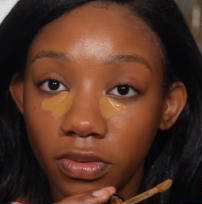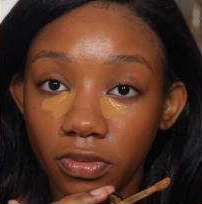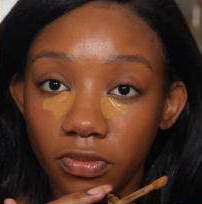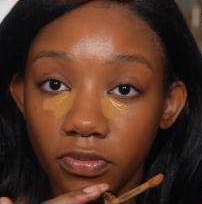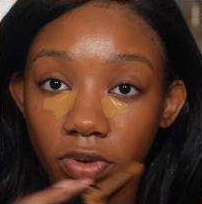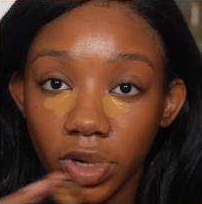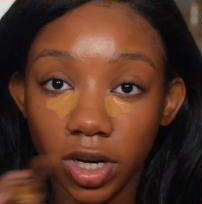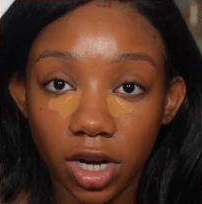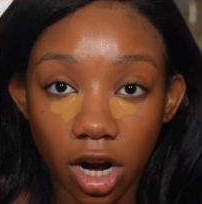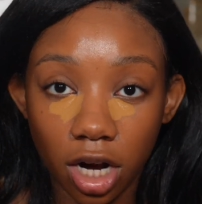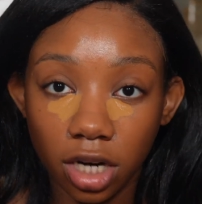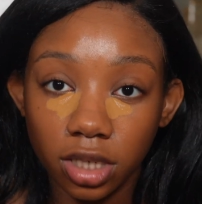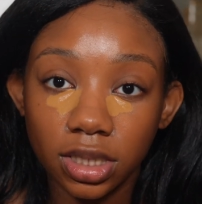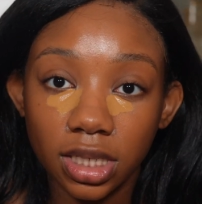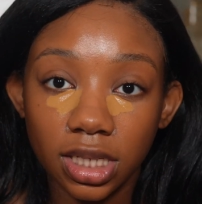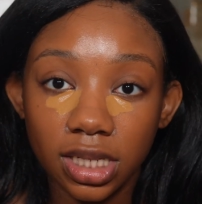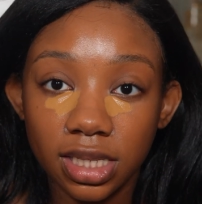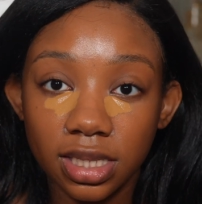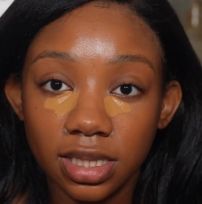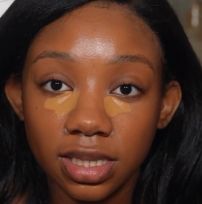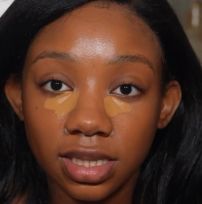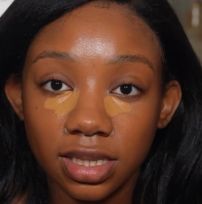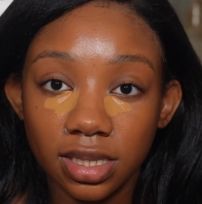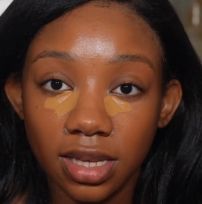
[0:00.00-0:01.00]

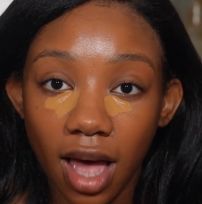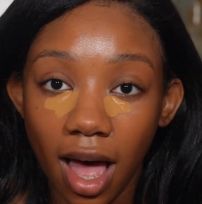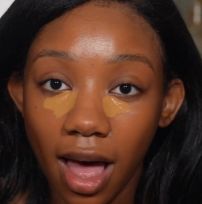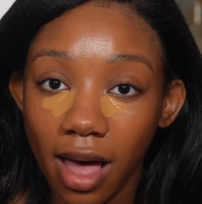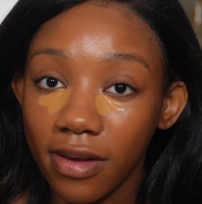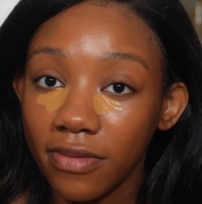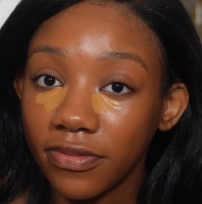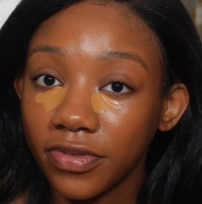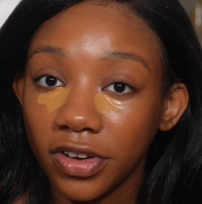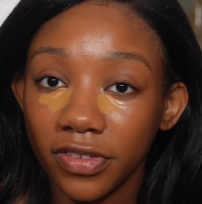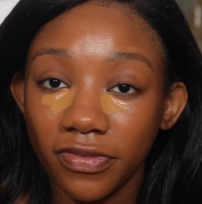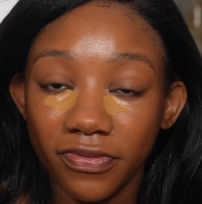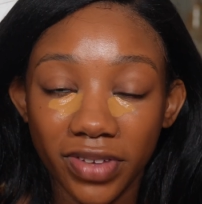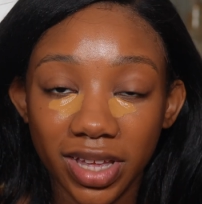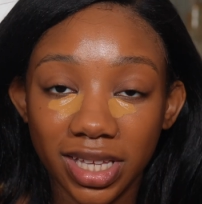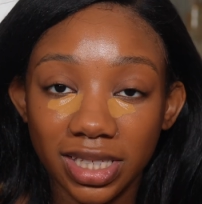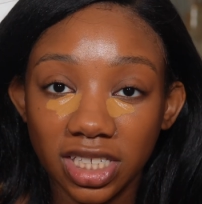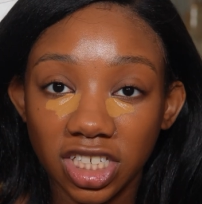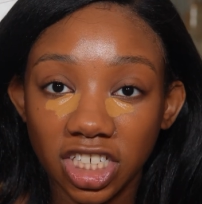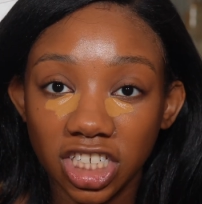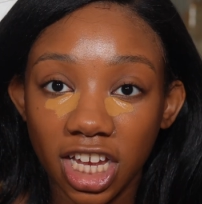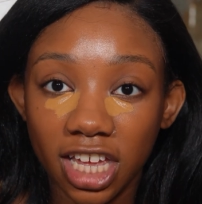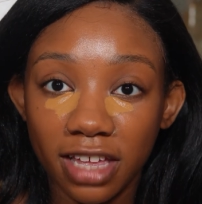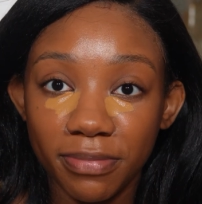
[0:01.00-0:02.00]
regardless of your
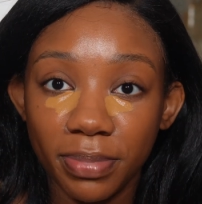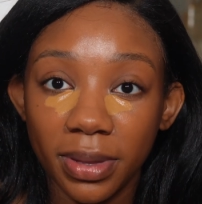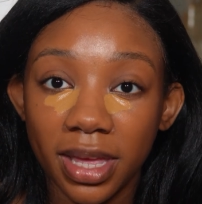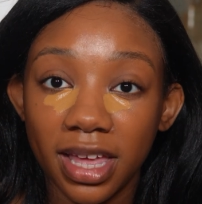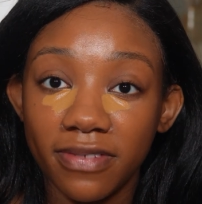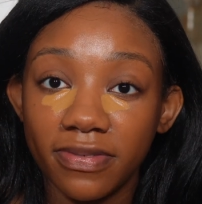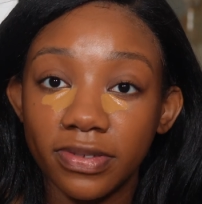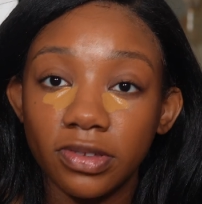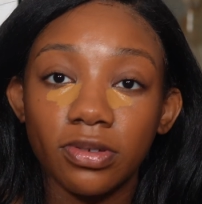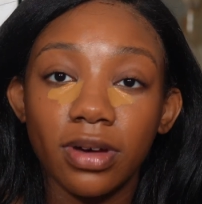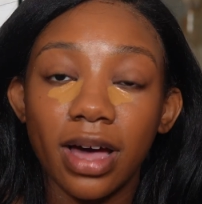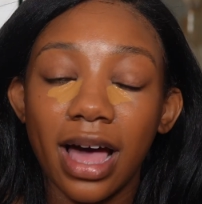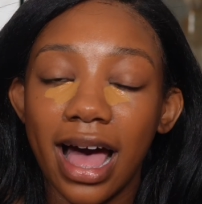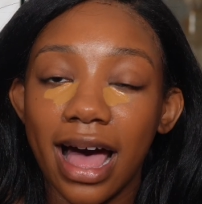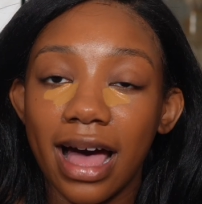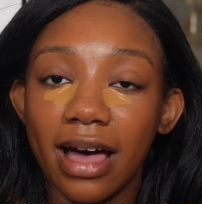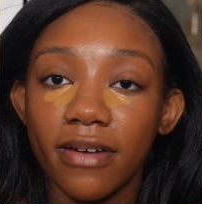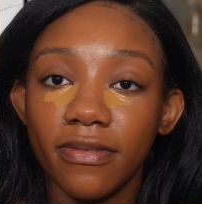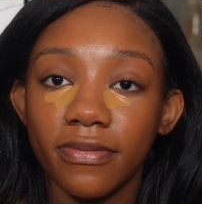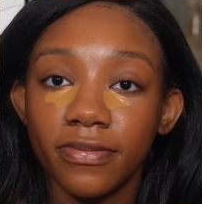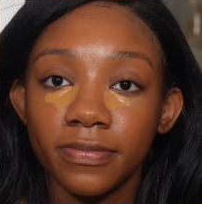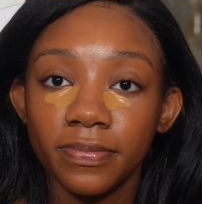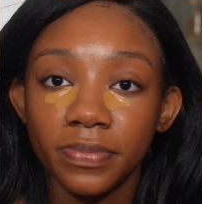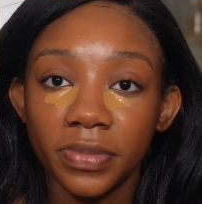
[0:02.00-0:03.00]
face shape, if you
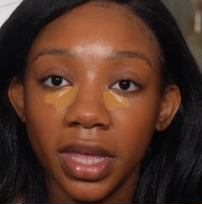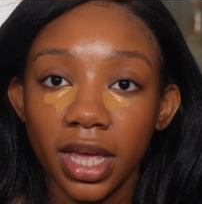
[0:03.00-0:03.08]
have